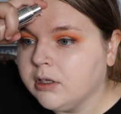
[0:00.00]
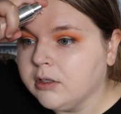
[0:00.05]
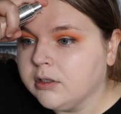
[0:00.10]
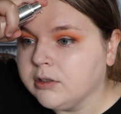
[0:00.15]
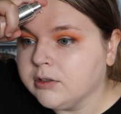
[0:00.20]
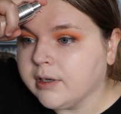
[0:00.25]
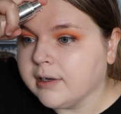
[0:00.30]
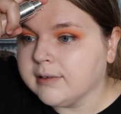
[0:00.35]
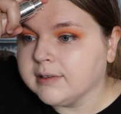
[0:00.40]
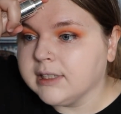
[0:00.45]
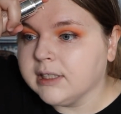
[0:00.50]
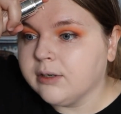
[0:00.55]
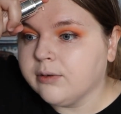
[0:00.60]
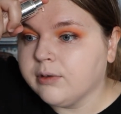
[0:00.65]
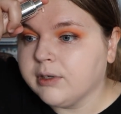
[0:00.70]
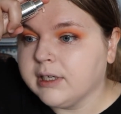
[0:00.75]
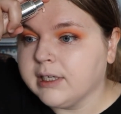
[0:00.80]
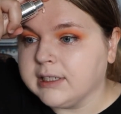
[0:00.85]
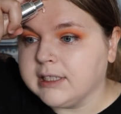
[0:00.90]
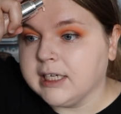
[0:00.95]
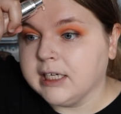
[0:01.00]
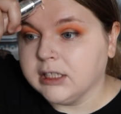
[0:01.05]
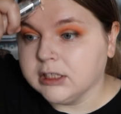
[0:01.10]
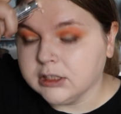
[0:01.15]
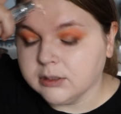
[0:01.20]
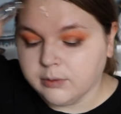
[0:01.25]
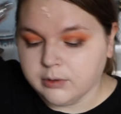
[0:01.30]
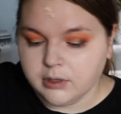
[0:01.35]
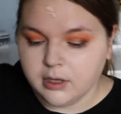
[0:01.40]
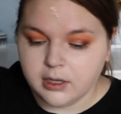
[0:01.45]
So I was at
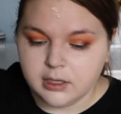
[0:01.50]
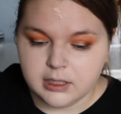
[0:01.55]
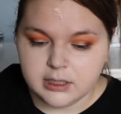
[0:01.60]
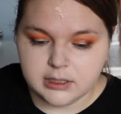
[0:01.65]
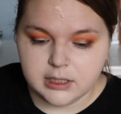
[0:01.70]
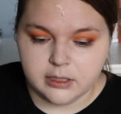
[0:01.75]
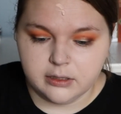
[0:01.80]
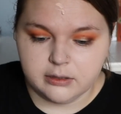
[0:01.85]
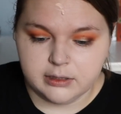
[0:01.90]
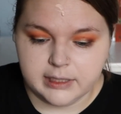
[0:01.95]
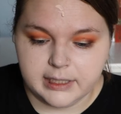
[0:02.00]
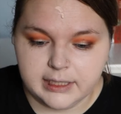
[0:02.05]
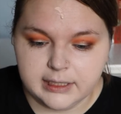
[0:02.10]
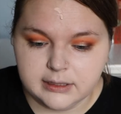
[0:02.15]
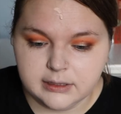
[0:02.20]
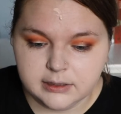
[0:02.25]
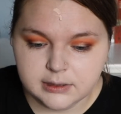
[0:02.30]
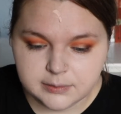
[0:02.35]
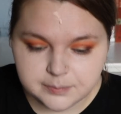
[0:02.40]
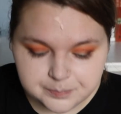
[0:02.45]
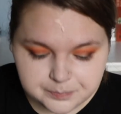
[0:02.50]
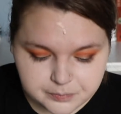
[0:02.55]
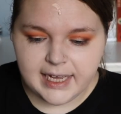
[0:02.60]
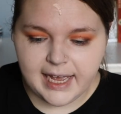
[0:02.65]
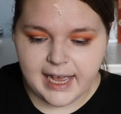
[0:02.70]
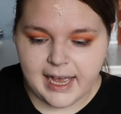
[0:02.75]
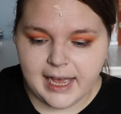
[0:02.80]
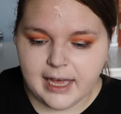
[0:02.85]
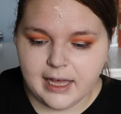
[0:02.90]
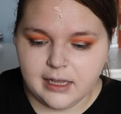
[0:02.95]
orientation with all these other kids
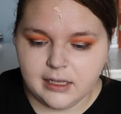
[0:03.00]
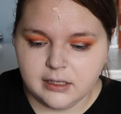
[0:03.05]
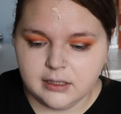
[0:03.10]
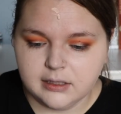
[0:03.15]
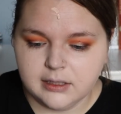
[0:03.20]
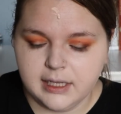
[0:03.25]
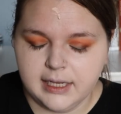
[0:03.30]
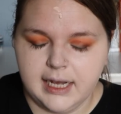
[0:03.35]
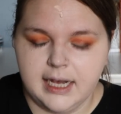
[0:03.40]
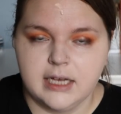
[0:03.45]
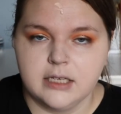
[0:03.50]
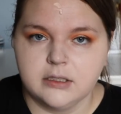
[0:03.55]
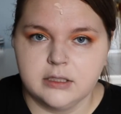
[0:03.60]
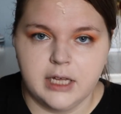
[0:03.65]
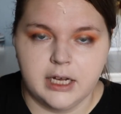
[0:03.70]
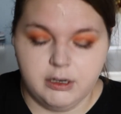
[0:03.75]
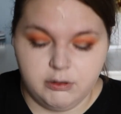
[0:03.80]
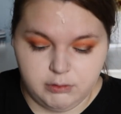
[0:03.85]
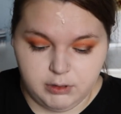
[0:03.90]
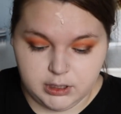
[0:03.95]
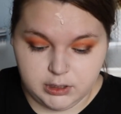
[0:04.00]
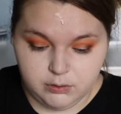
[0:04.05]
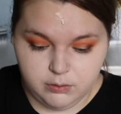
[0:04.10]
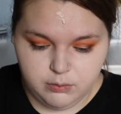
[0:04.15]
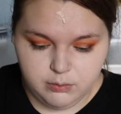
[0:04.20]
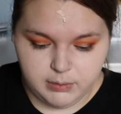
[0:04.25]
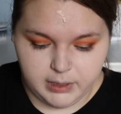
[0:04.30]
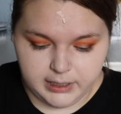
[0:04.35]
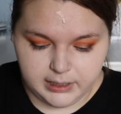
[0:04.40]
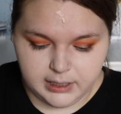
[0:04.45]
and they asked that question. Oh
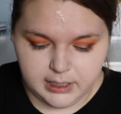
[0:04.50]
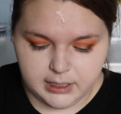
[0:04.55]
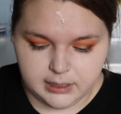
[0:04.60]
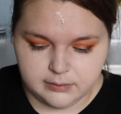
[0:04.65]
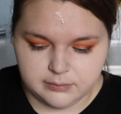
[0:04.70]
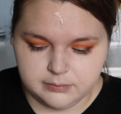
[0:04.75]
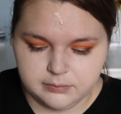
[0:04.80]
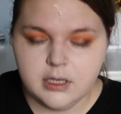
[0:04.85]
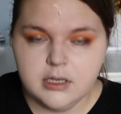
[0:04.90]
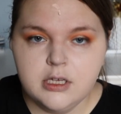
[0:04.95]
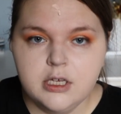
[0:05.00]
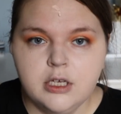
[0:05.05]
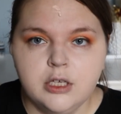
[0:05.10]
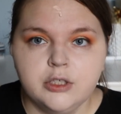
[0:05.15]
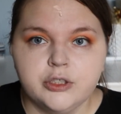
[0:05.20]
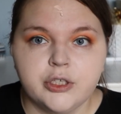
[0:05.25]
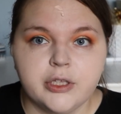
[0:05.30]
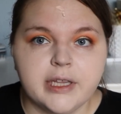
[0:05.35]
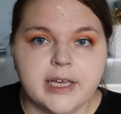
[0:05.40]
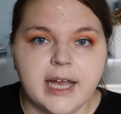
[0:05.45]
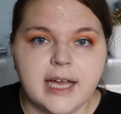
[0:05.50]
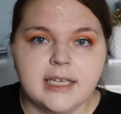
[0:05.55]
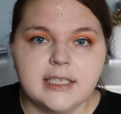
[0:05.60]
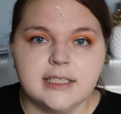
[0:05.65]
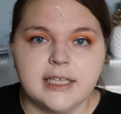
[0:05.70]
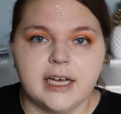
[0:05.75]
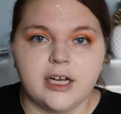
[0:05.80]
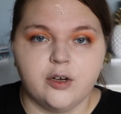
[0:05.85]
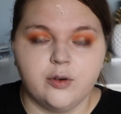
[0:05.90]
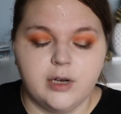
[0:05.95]
my god. So they asked
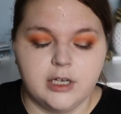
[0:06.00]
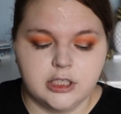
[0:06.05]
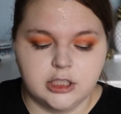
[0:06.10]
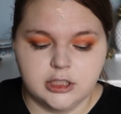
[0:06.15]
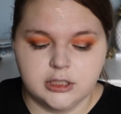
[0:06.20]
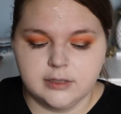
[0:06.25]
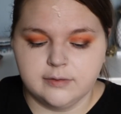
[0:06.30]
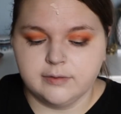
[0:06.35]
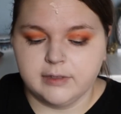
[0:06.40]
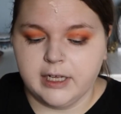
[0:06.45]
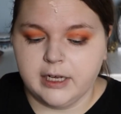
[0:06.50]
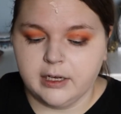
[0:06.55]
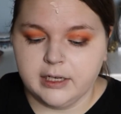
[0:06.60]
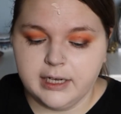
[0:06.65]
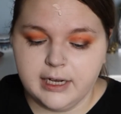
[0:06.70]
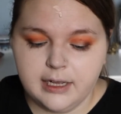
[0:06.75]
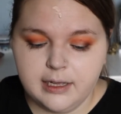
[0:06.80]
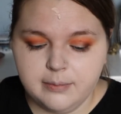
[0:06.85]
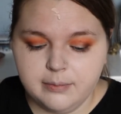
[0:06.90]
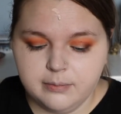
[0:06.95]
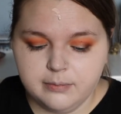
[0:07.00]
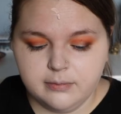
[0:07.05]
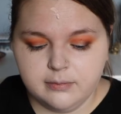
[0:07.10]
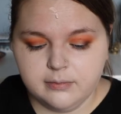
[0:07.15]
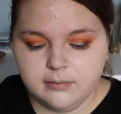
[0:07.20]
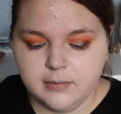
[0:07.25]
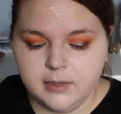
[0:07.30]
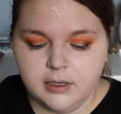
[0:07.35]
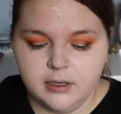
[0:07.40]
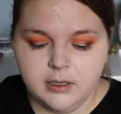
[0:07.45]
that question of like,
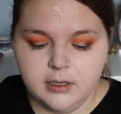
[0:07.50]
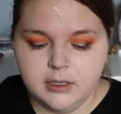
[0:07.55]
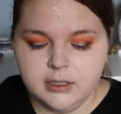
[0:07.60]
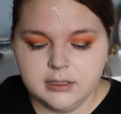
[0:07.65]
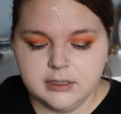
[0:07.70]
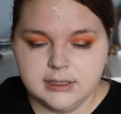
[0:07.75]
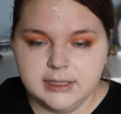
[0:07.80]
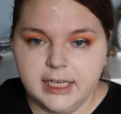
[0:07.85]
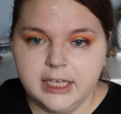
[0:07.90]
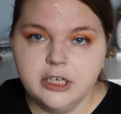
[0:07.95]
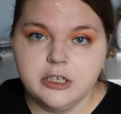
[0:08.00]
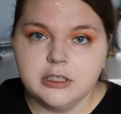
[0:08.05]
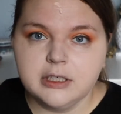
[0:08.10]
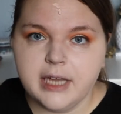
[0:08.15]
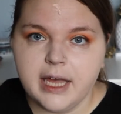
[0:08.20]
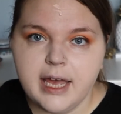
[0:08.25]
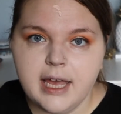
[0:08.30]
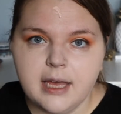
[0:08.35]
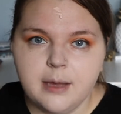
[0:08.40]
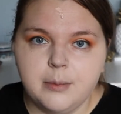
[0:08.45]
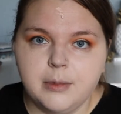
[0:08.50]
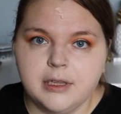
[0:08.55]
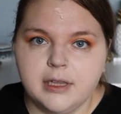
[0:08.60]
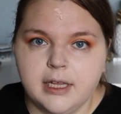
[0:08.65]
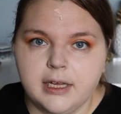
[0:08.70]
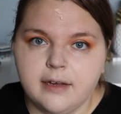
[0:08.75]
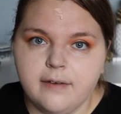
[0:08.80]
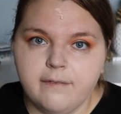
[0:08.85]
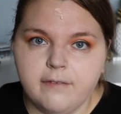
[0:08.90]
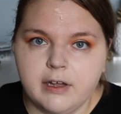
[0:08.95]
say your name and
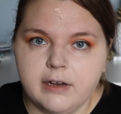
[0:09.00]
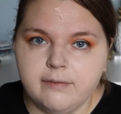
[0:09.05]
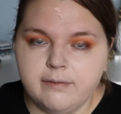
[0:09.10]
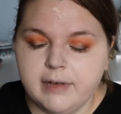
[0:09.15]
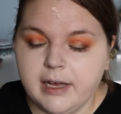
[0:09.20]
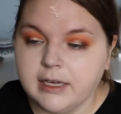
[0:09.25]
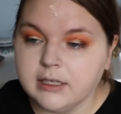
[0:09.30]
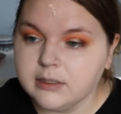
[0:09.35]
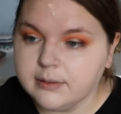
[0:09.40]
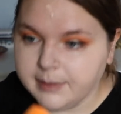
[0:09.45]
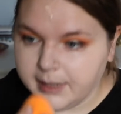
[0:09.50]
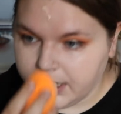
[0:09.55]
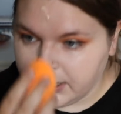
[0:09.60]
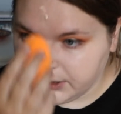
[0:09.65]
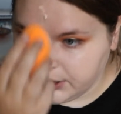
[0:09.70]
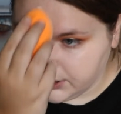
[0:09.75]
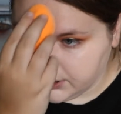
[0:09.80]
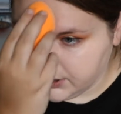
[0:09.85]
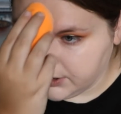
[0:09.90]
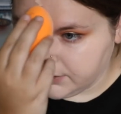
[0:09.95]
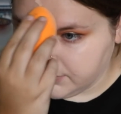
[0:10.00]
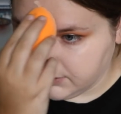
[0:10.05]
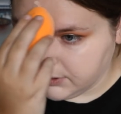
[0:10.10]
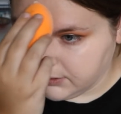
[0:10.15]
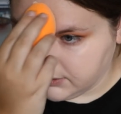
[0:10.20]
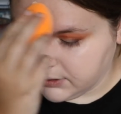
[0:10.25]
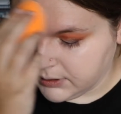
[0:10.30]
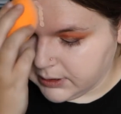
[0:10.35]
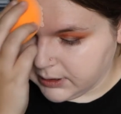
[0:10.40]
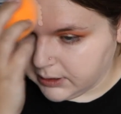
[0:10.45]
like a fun fact about you. And I
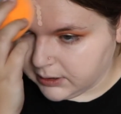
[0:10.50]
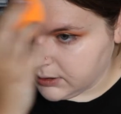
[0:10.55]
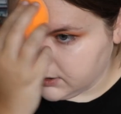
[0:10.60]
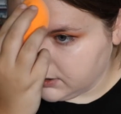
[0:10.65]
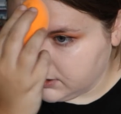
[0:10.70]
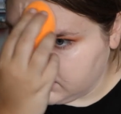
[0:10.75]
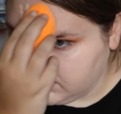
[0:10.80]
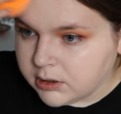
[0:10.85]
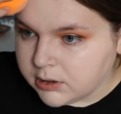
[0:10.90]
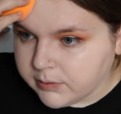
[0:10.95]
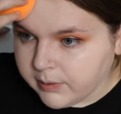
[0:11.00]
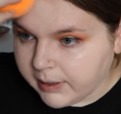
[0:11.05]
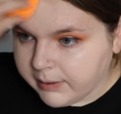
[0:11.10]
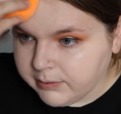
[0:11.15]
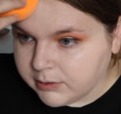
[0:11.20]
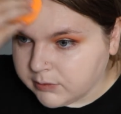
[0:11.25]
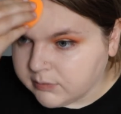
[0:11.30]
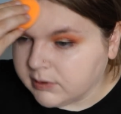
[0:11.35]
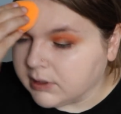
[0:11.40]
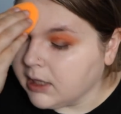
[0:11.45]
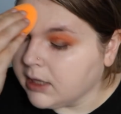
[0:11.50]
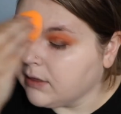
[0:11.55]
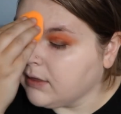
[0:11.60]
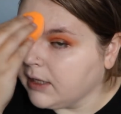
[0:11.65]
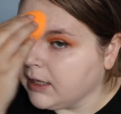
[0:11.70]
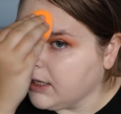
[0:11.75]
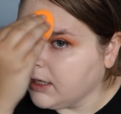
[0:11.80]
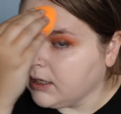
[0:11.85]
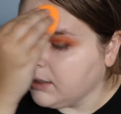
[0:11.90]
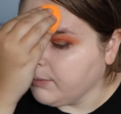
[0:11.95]
was like, So I was really
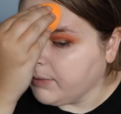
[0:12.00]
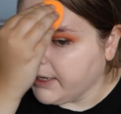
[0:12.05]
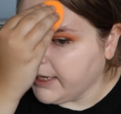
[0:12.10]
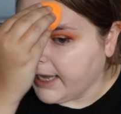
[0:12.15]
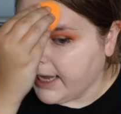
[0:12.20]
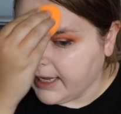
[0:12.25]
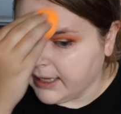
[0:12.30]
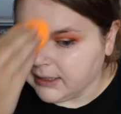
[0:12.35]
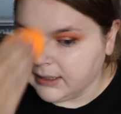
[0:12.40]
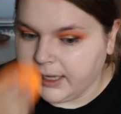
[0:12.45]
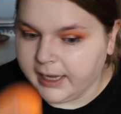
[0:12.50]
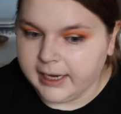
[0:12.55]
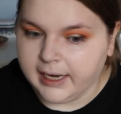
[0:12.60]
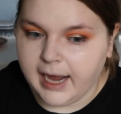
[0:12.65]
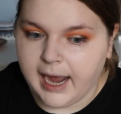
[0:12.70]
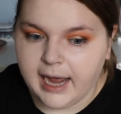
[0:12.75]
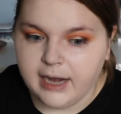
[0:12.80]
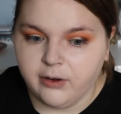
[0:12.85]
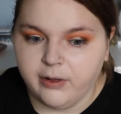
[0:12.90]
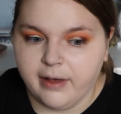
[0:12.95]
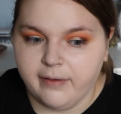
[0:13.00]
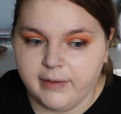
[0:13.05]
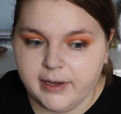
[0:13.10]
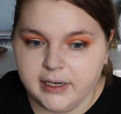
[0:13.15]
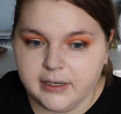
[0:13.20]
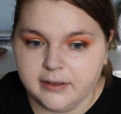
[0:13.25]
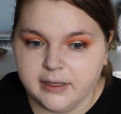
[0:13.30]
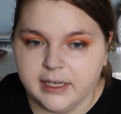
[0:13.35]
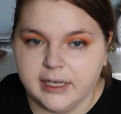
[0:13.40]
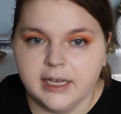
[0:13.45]
thinking in my head, like, I don't have
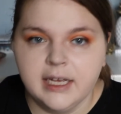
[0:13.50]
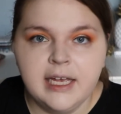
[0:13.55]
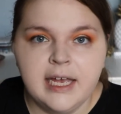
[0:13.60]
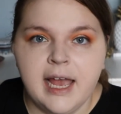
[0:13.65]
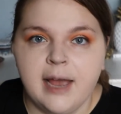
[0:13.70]
anything.